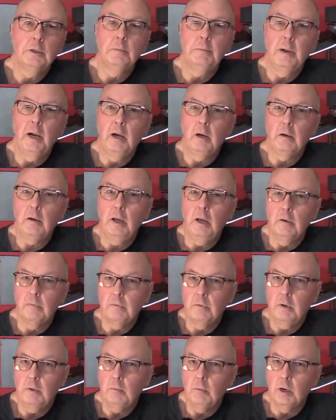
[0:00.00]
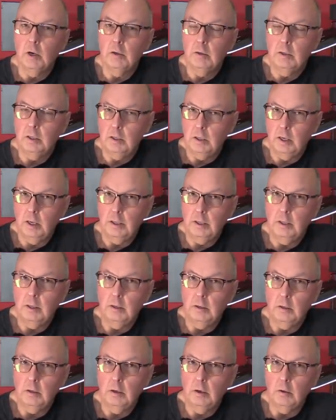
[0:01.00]
about everywhere that I
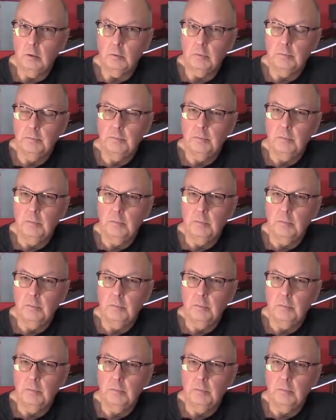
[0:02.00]
can go.